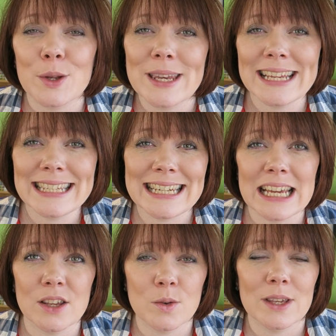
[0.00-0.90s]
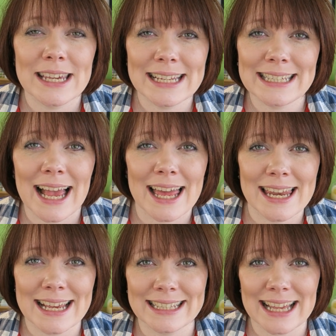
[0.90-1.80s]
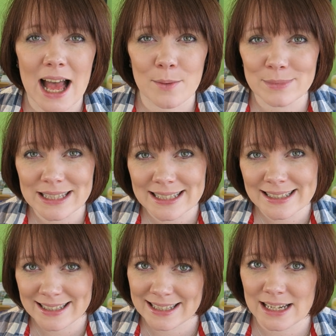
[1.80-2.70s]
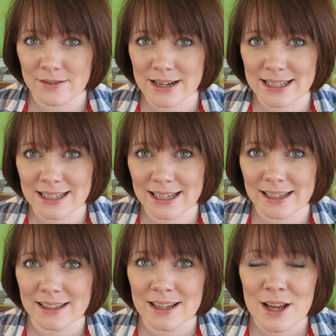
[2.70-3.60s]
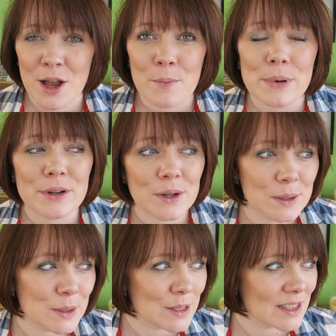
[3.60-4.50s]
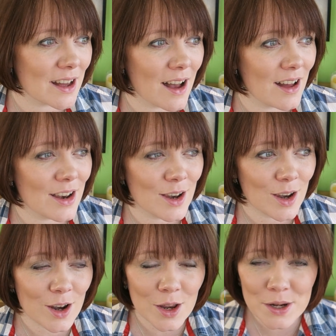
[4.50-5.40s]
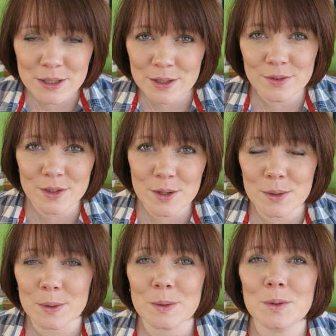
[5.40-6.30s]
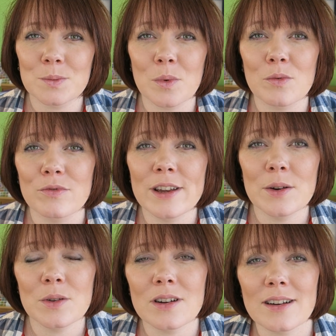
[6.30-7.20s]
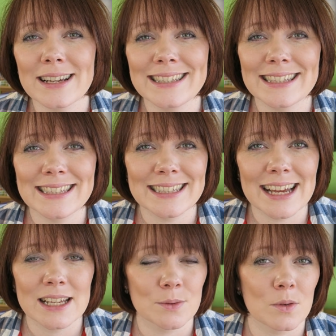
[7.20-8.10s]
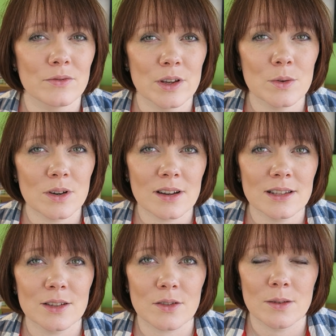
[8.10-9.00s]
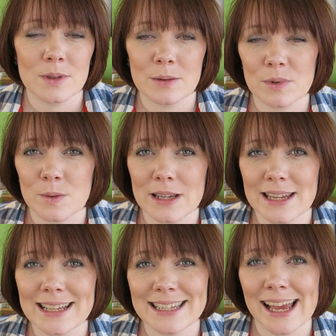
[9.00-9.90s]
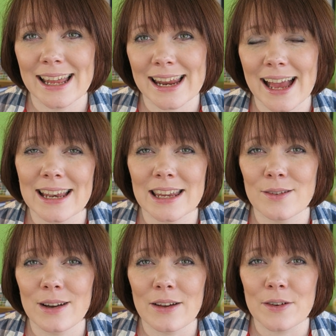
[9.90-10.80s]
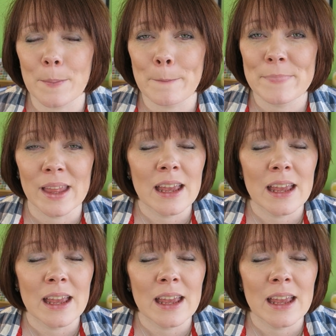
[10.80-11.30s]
You need to take your year 10 exams seriously, because a lot of schools will reorganise the sets, will reorganise the groups in between year 10 and year 11.